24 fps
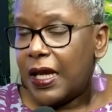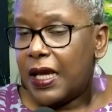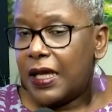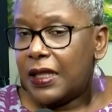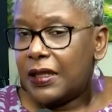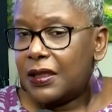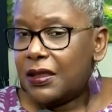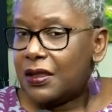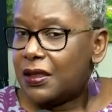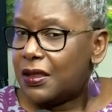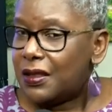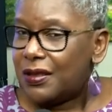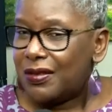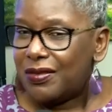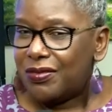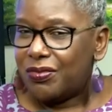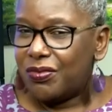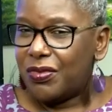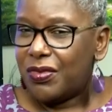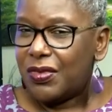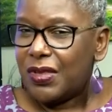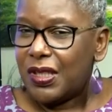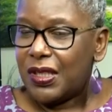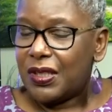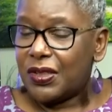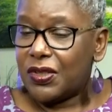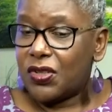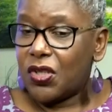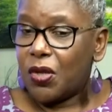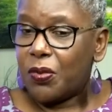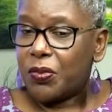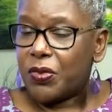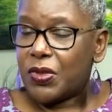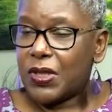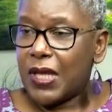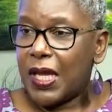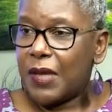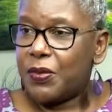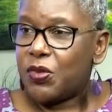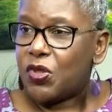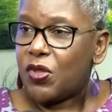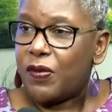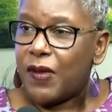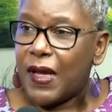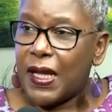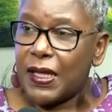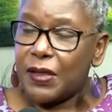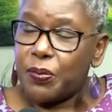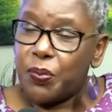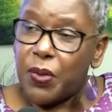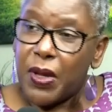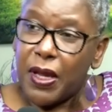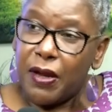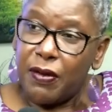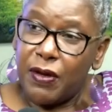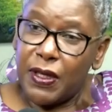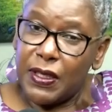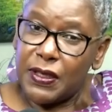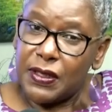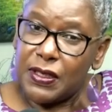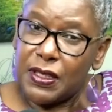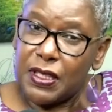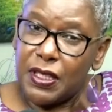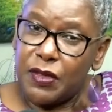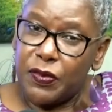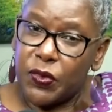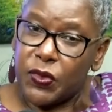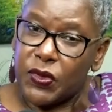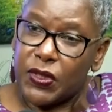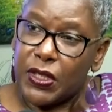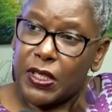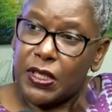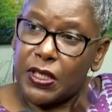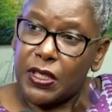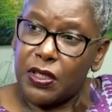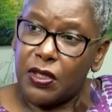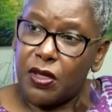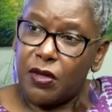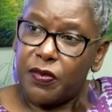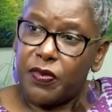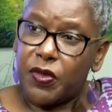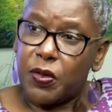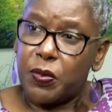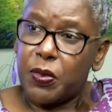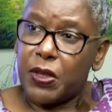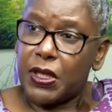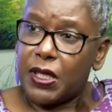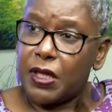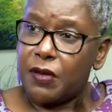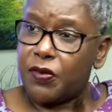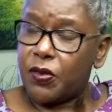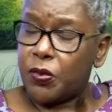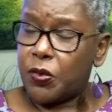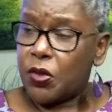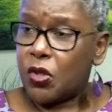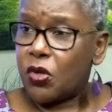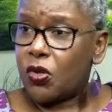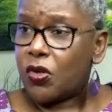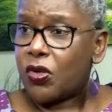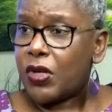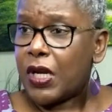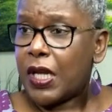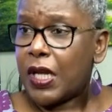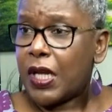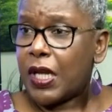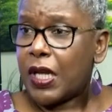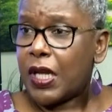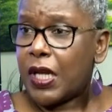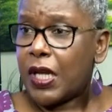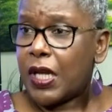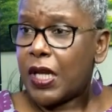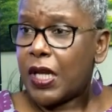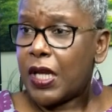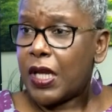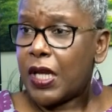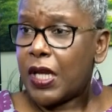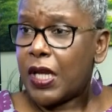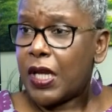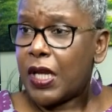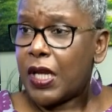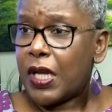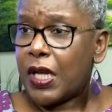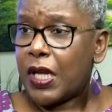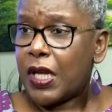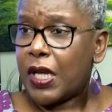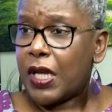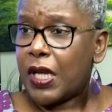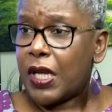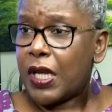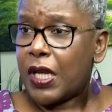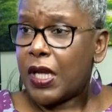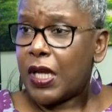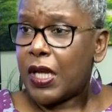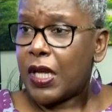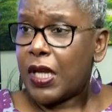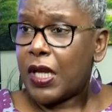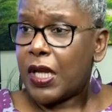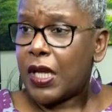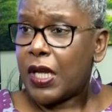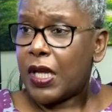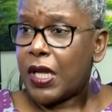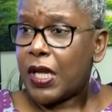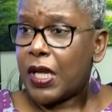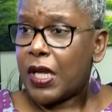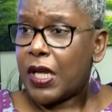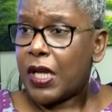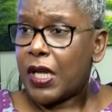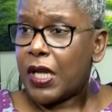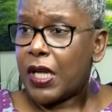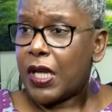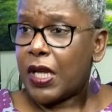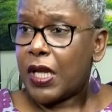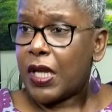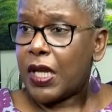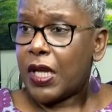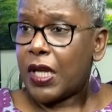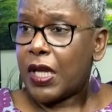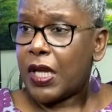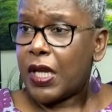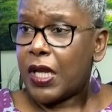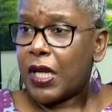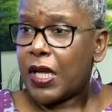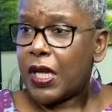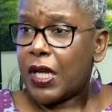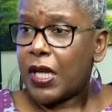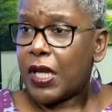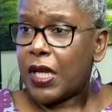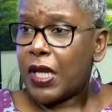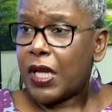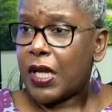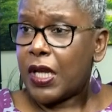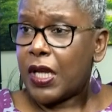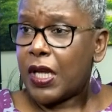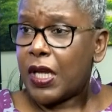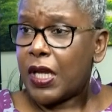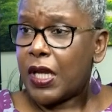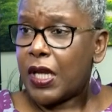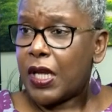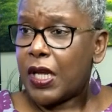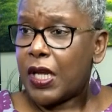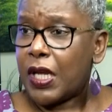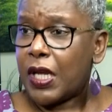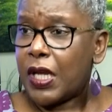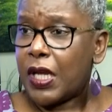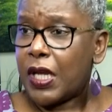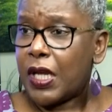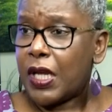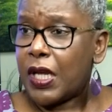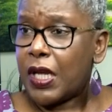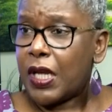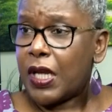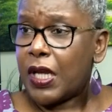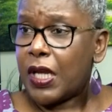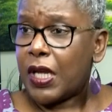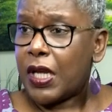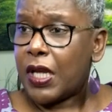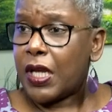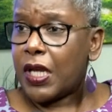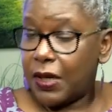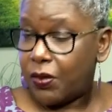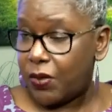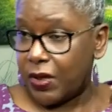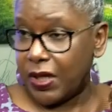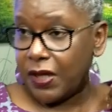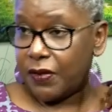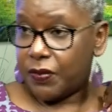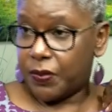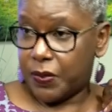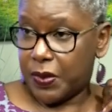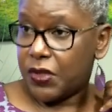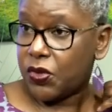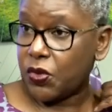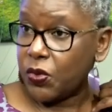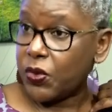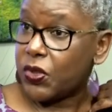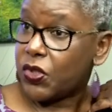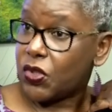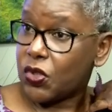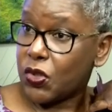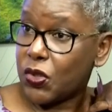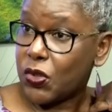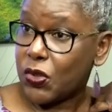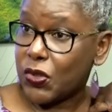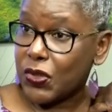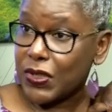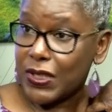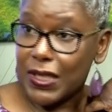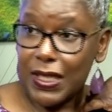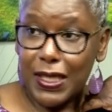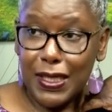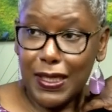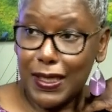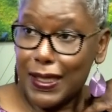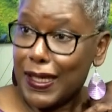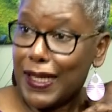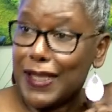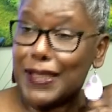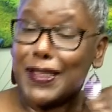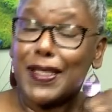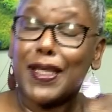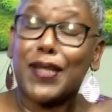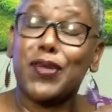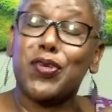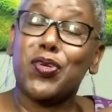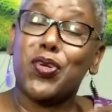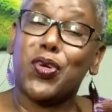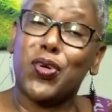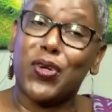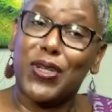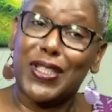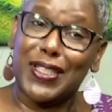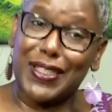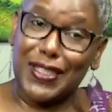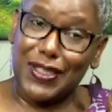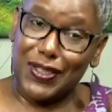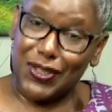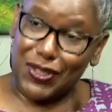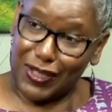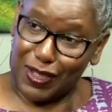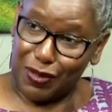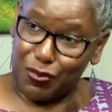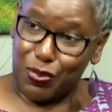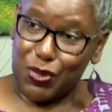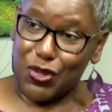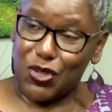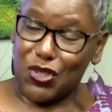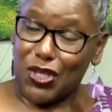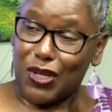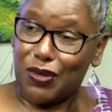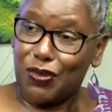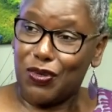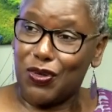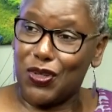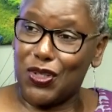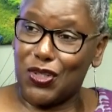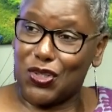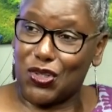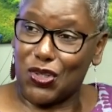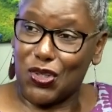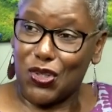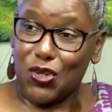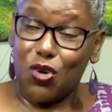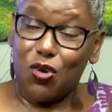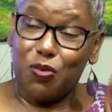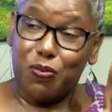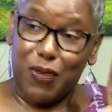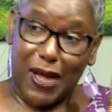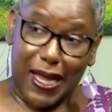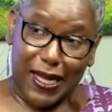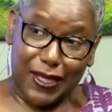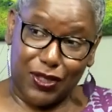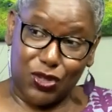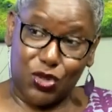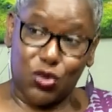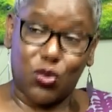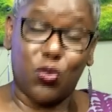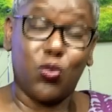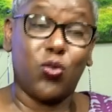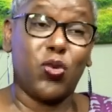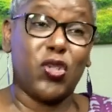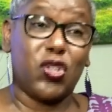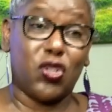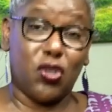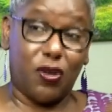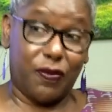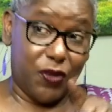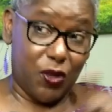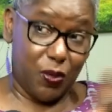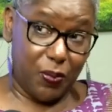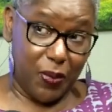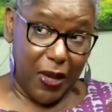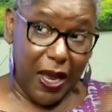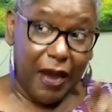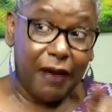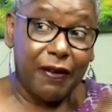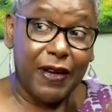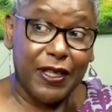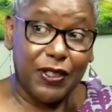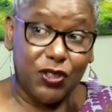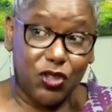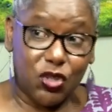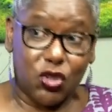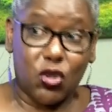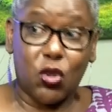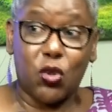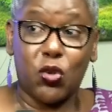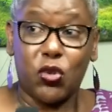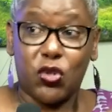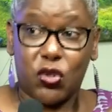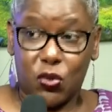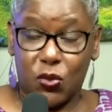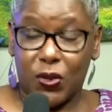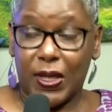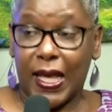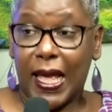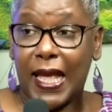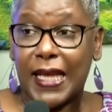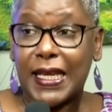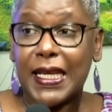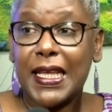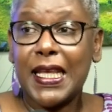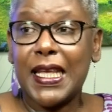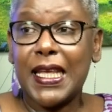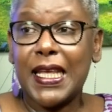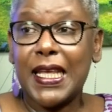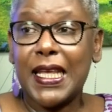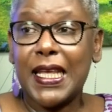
and sometimes you've had parents even say it didn't come from me, it came from your grandparent. I said, they've asked me that, does it skip a generation? I've been asked that when I've been doing talks. I said, no, it didn't skip a generation. Go back to which of your parents told you that